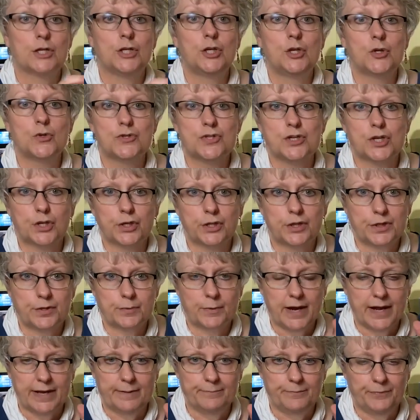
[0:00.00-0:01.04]
Use a good
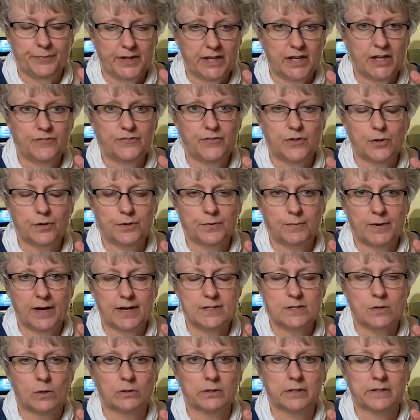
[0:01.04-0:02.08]
thread. If your
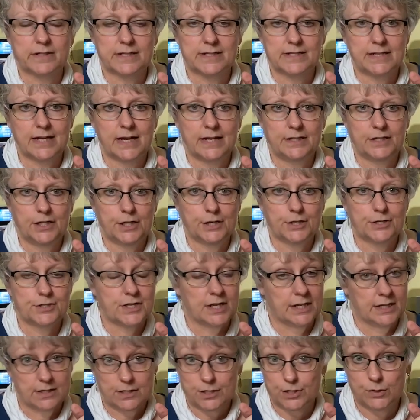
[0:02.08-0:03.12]
thread's older than 10
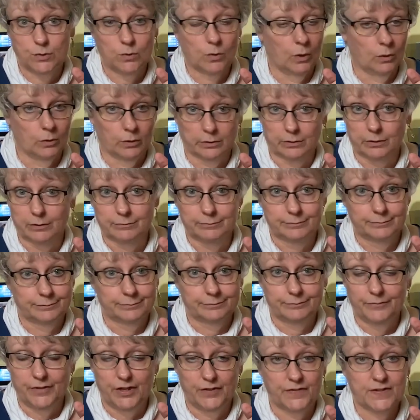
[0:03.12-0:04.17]
years, it's too old.
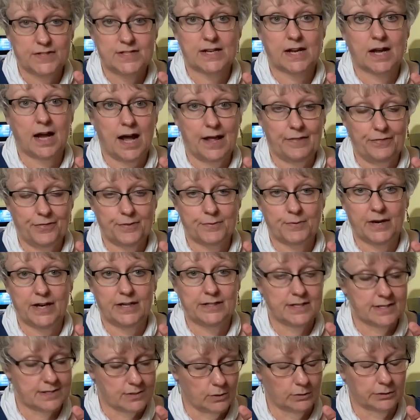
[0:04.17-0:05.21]
If it's a cotton
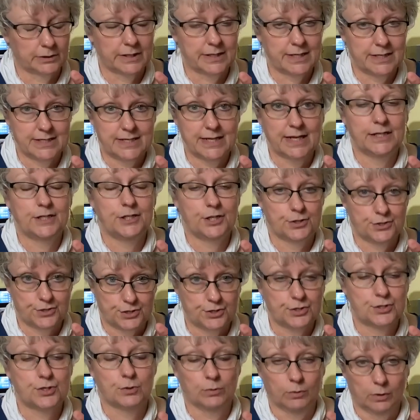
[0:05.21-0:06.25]
thread and it's older than 10 years,
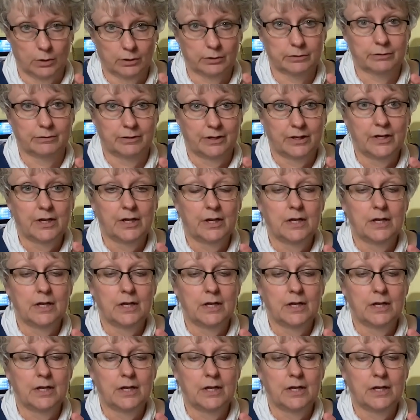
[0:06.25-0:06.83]
it's too old.